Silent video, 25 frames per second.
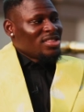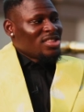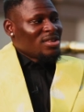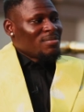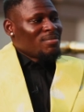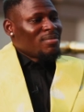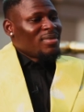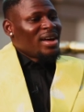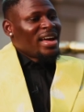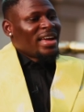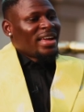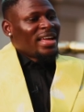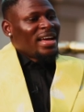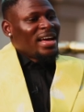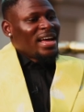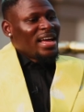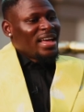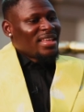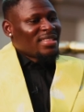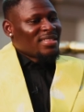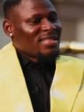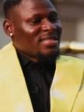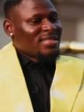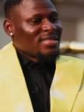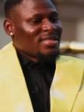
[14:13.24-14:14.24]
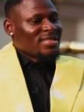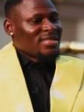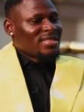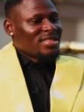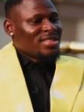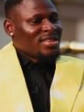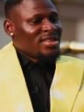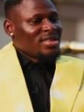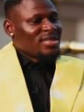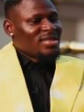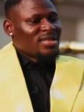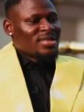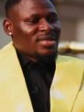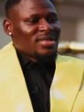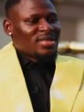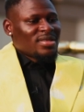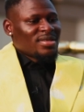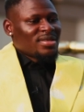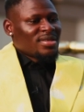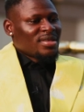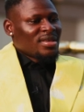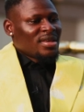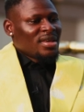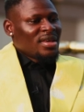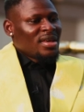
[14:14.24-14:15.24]
Jim Iyke has
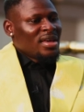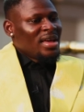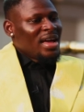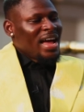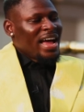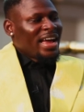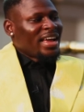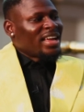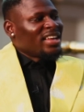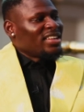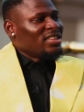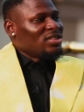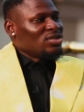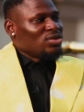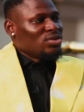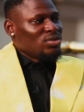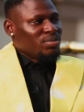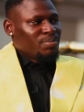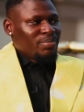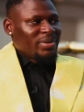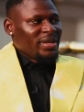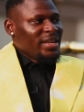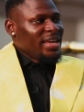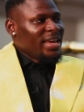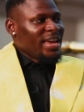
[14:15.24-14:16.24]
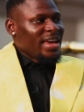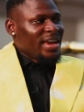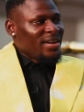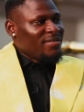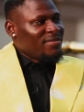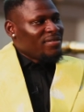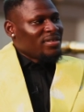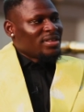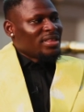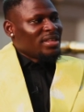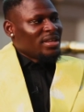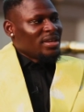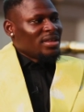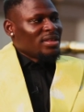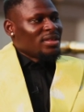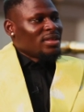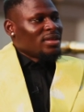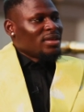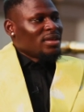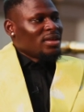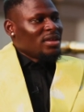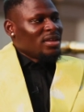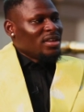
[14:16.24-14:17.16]
this, I can play everything.